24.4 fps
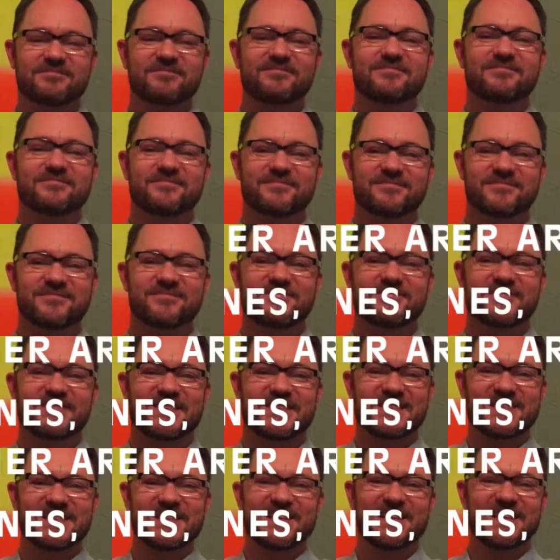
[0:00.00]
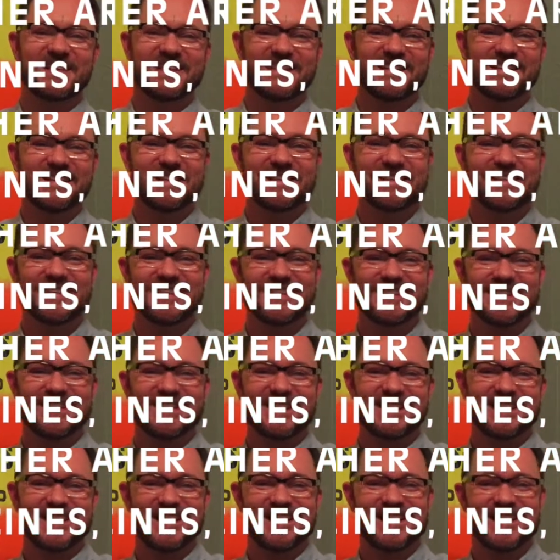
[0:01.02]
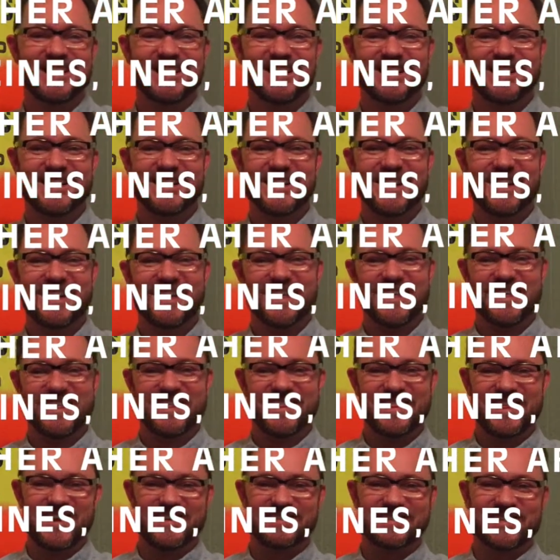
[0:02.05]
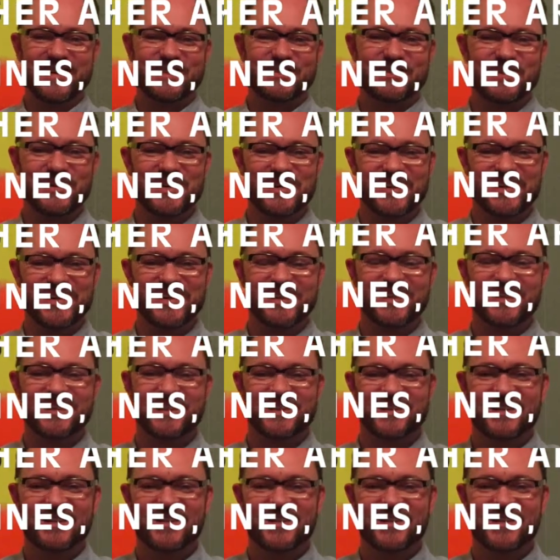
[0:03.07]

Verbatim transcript: Okay. Well, thank you very much, Darin. Thanks, Antoine.